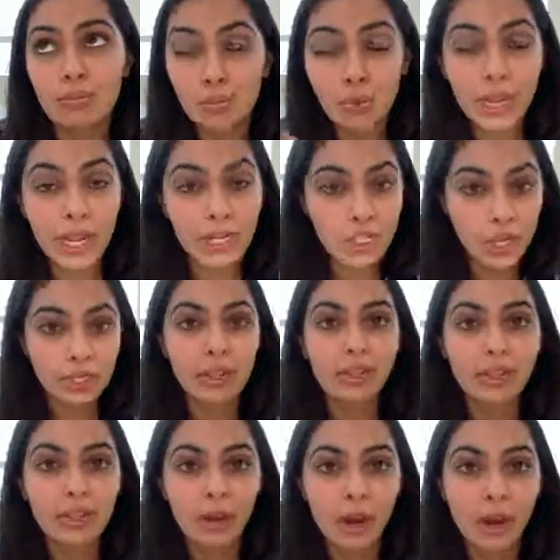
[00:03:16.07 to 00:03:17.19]
when I checked out
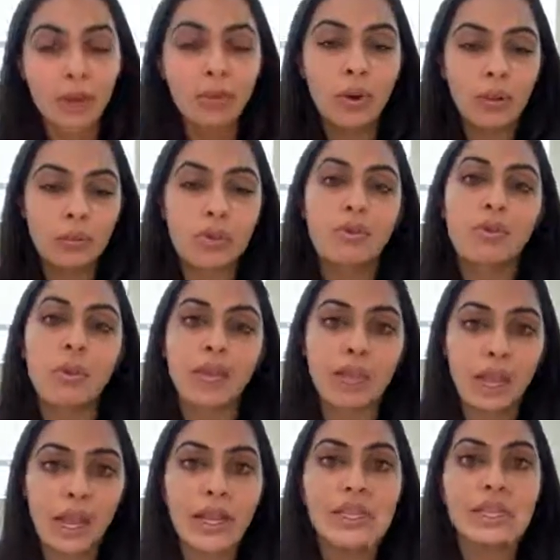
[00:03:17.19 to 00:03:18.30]
the car right before
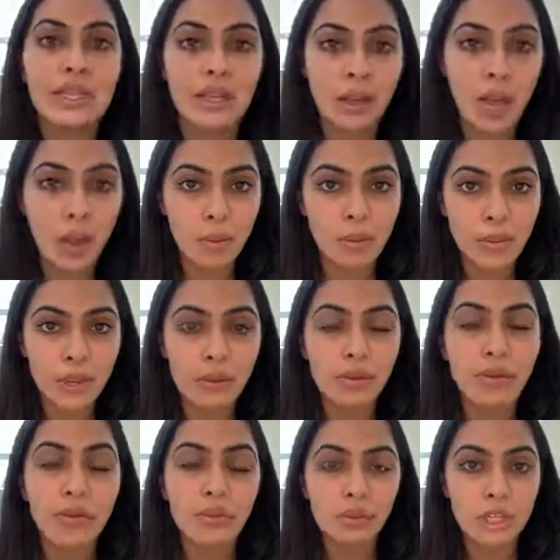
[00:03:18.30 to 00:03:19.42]
that, I did upload
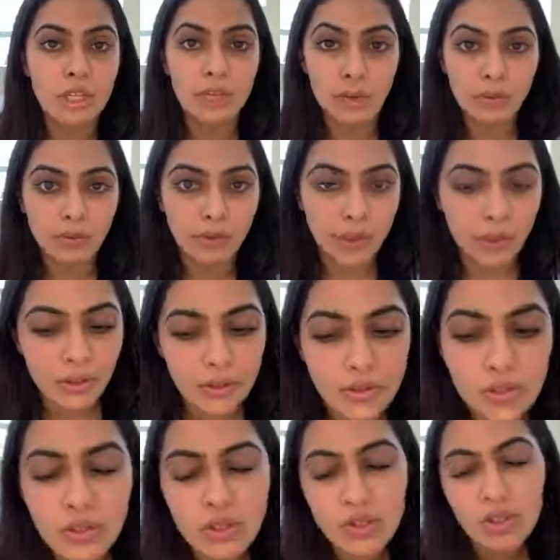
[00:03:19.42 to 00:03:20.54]
the pre-trip photos,
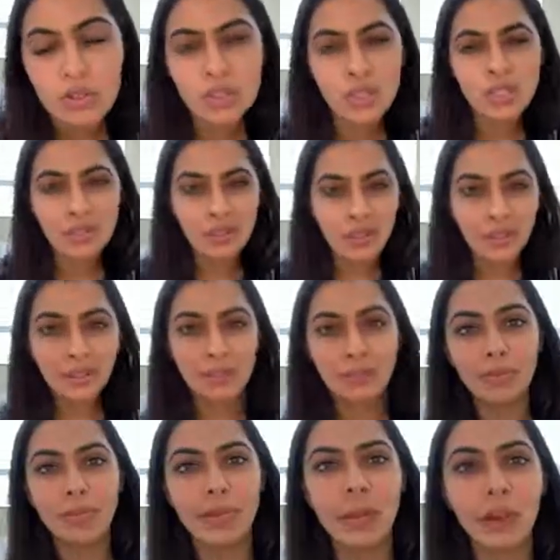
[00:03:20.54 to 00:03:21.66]
so just so that they'd
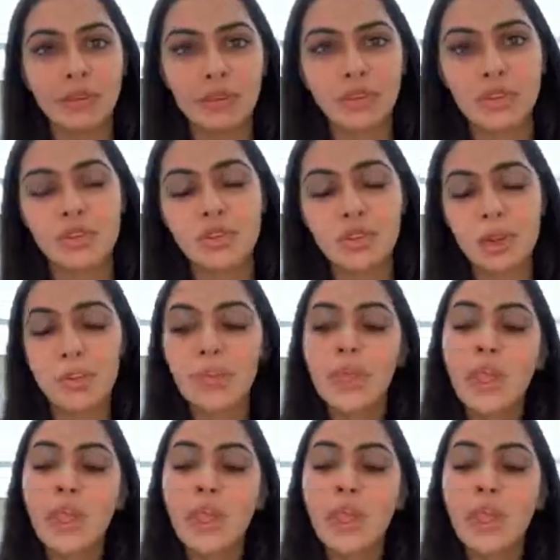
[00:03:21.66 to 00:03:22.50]
be under the trip.